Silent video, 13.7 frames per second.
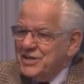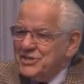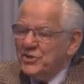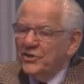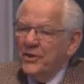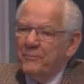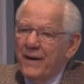
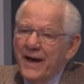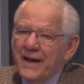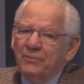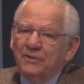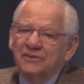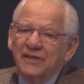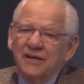So the
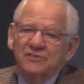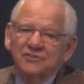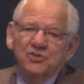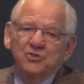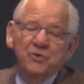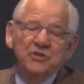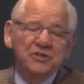Bible tells
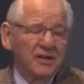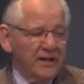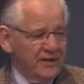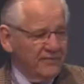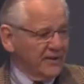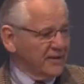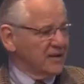us we should
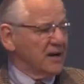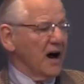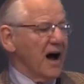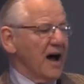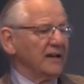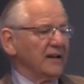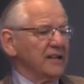live a
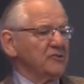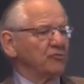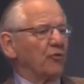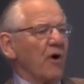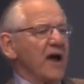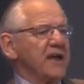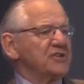godly,
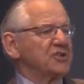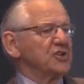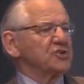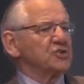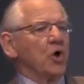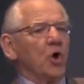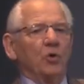
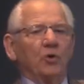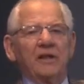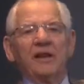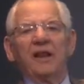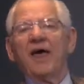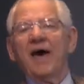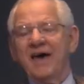righteous, holy
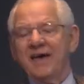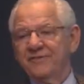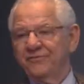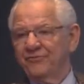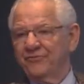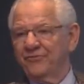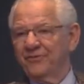life.